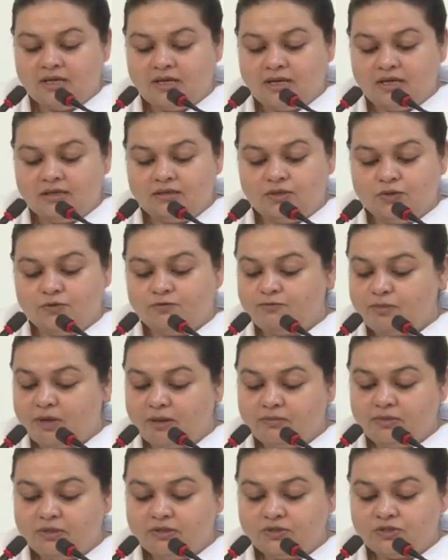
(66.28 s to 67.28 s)
You've
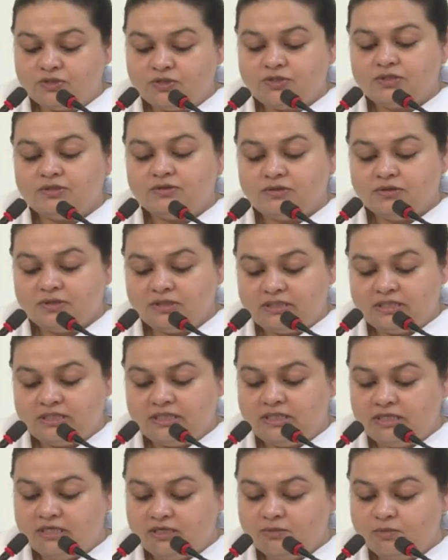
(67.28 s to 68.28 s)
published
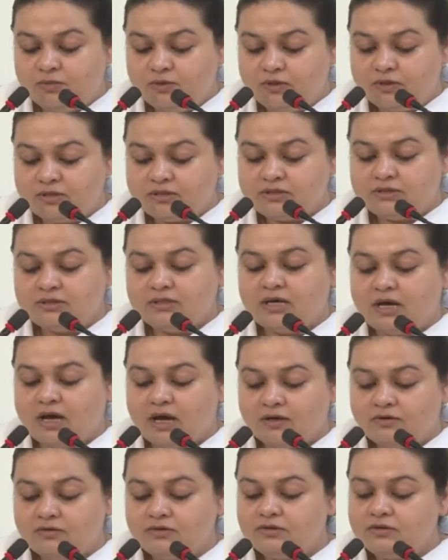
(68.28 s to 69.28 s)
30 eBooks.
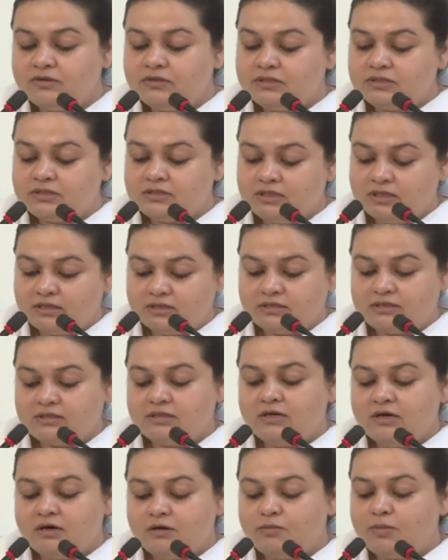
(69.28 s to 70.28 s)
106
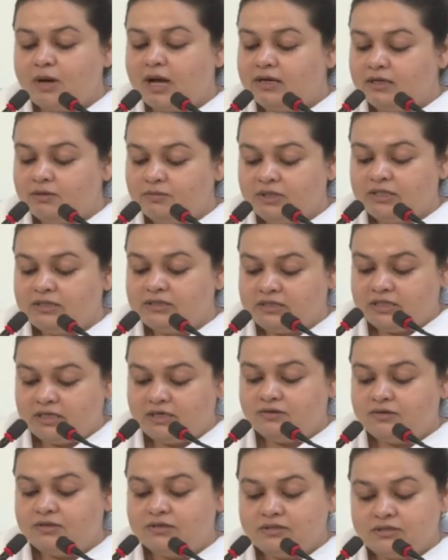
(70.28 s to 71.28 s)

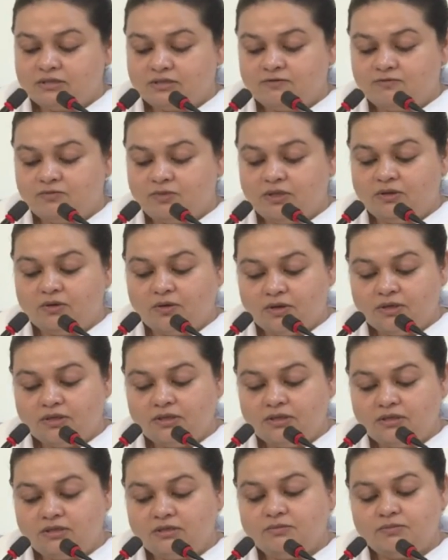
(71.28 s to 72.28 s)
parliamentarians have been
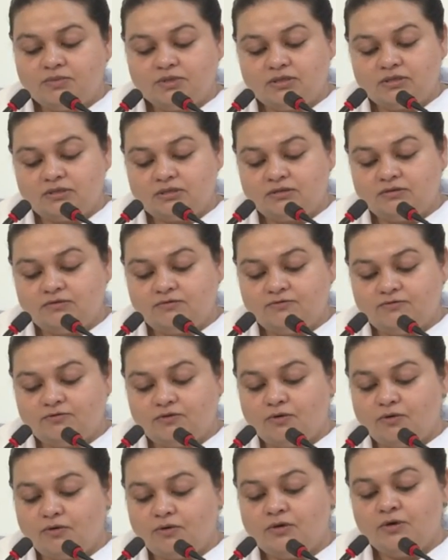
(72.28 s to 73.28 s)
honored in person
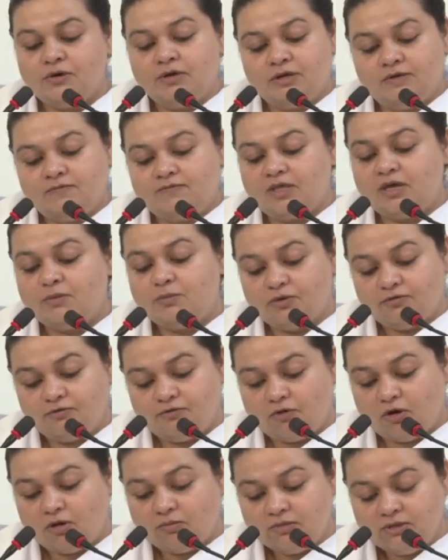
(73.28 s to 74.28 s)
for their
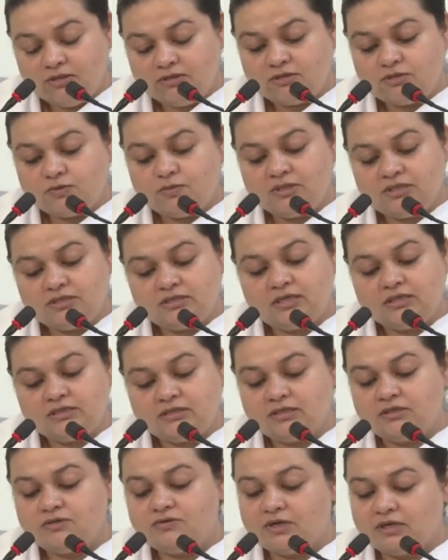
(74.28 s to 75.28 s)
performance with
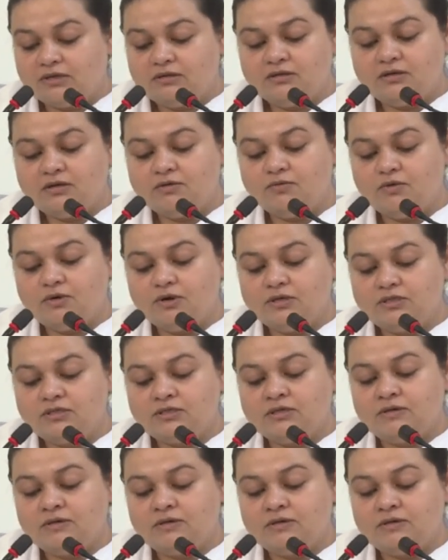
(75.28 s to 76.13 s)
Sansad Ratan Awards,